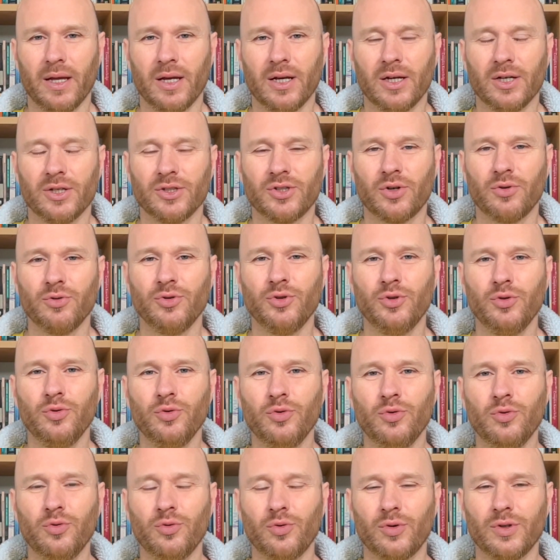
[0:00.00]
So
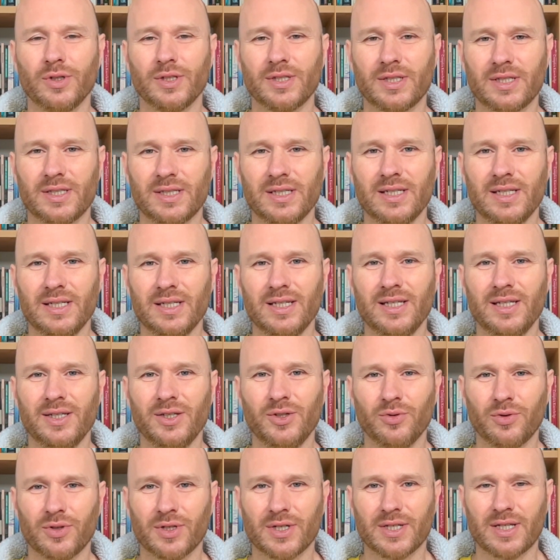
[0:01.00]
you see
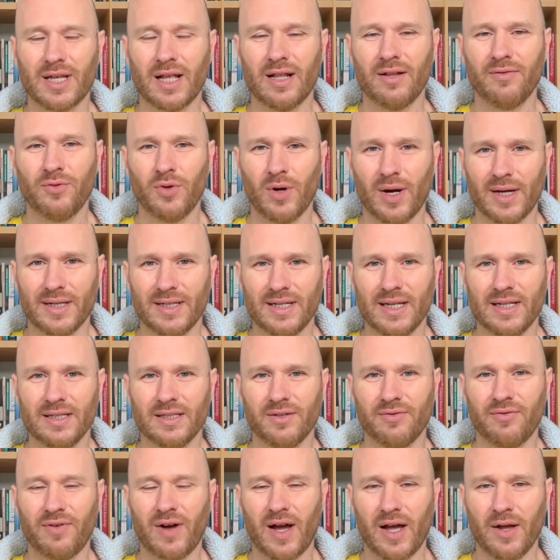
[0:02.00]
yourself, you
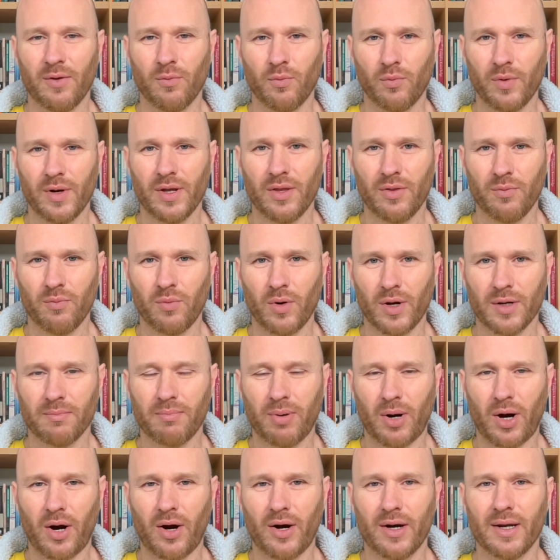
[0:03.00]
identify with one
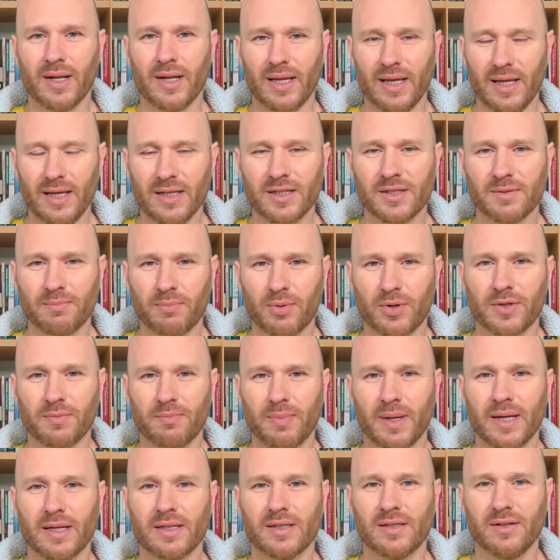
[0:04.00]
part, its
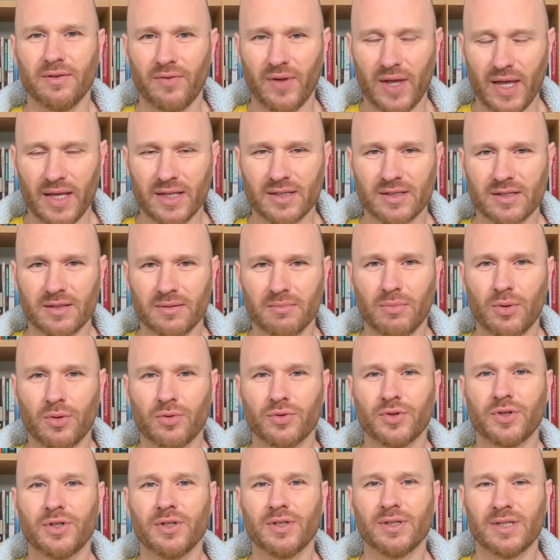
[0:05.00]
perspective, its
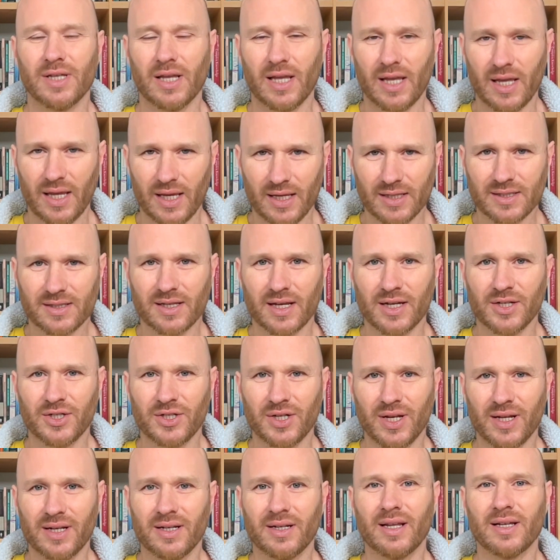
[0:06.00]
emotions, its
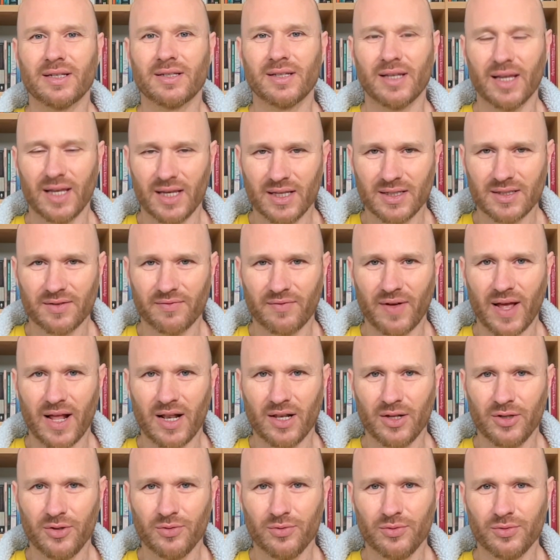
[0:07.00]
agendas, its
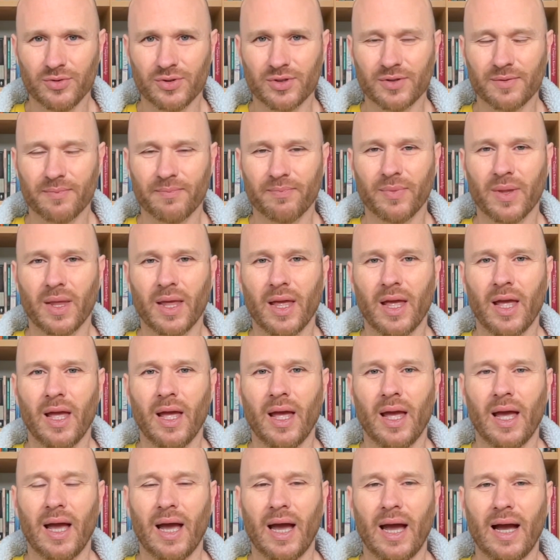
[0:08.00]
values.
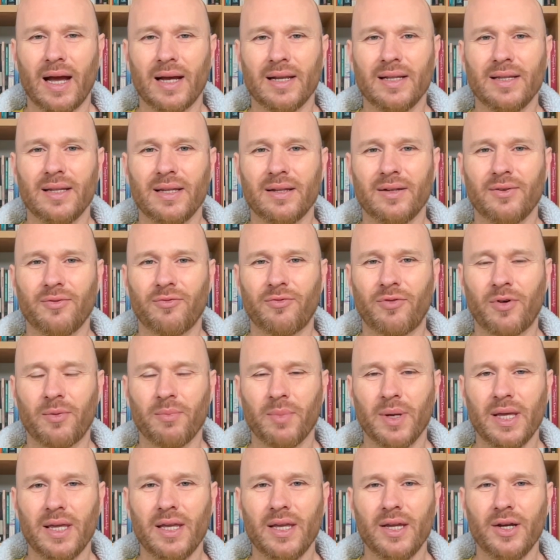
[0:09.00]
And from
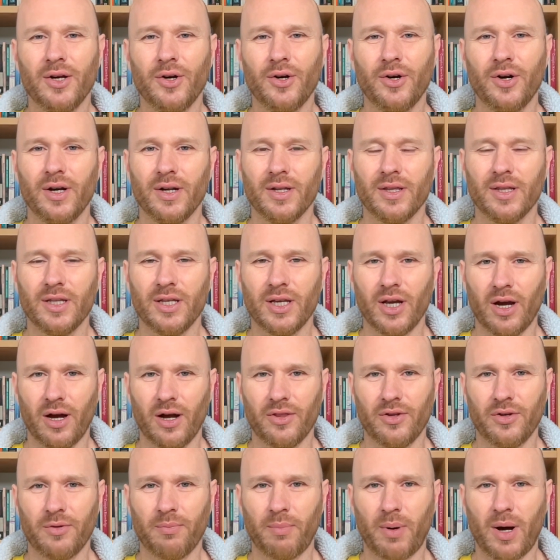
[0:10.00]
here, the
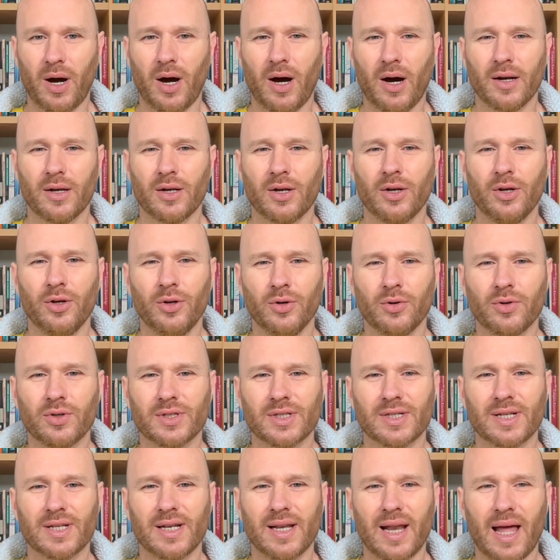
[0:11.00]
other part
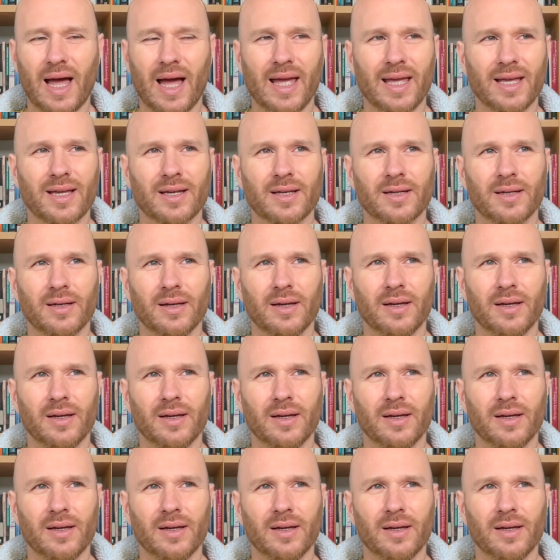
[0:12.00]
looks like